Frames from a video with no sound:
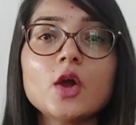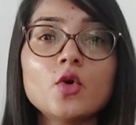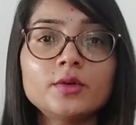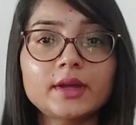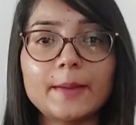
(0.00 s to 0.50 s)

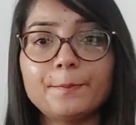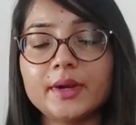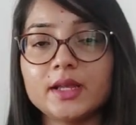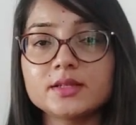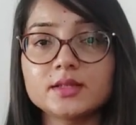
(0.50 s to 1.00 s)
owned
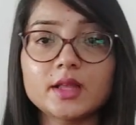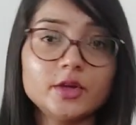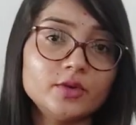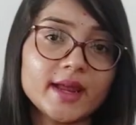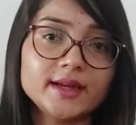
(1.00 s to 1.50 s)
companies in the
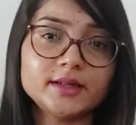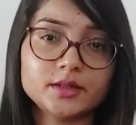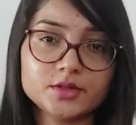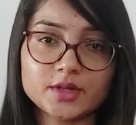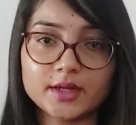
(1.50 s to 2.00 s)

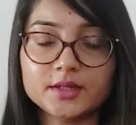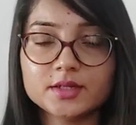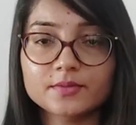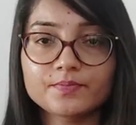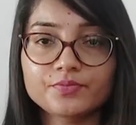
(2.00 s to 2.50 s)
United States.